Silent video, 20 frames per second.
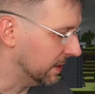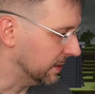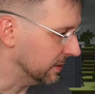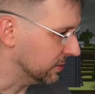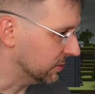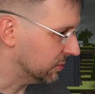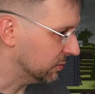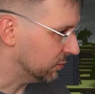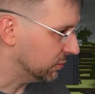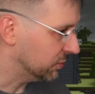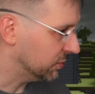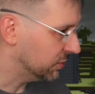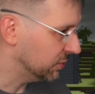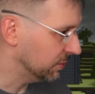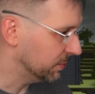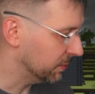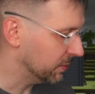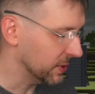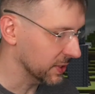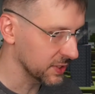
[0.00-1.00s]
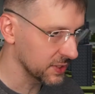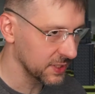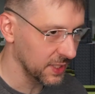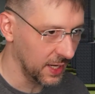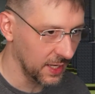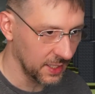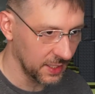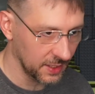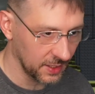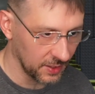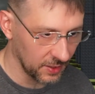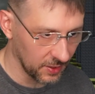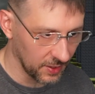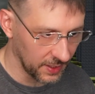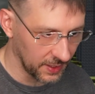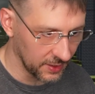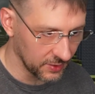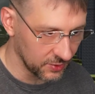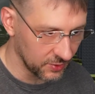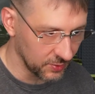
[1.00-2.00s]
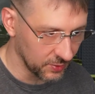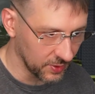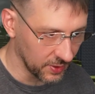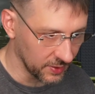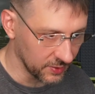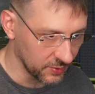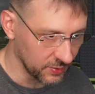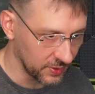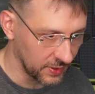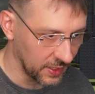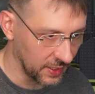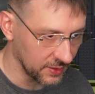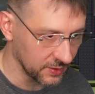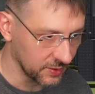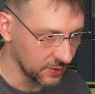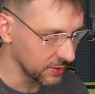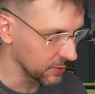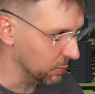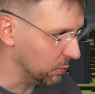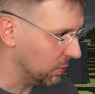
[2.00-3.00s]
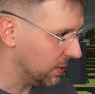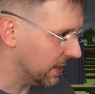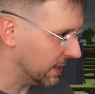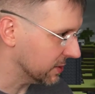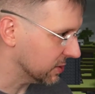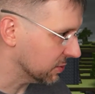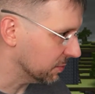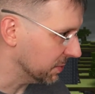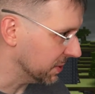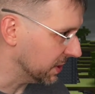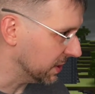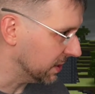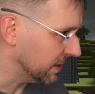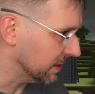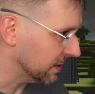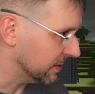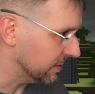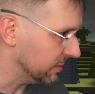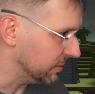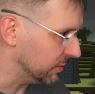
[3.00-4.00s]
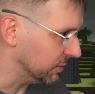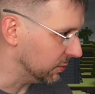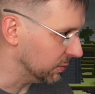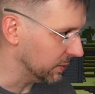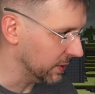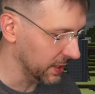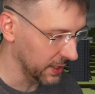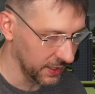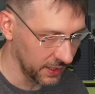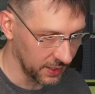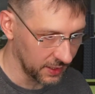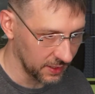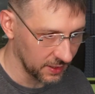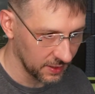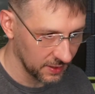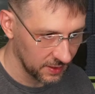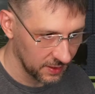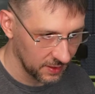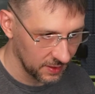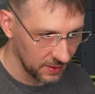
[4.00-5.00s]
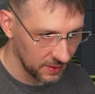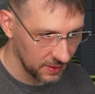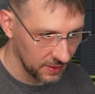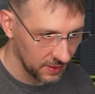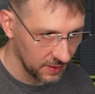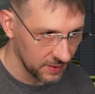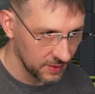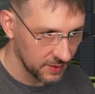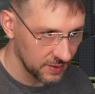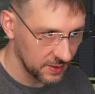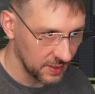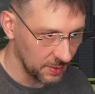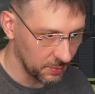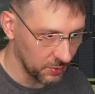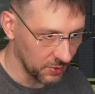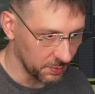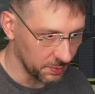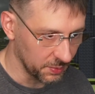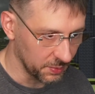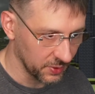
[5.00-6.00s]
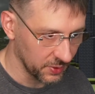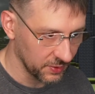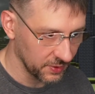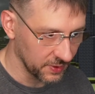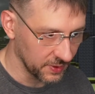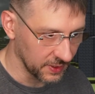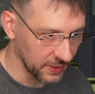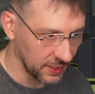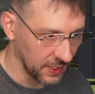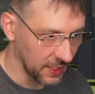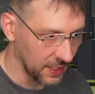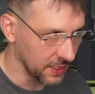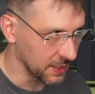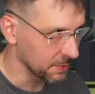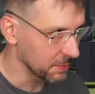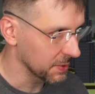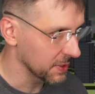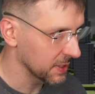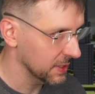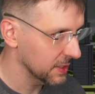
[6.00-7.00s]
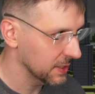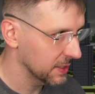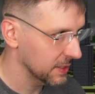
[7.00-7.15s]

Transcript: It's super exciting here. I guess you guys could watch me do a separate build of the game.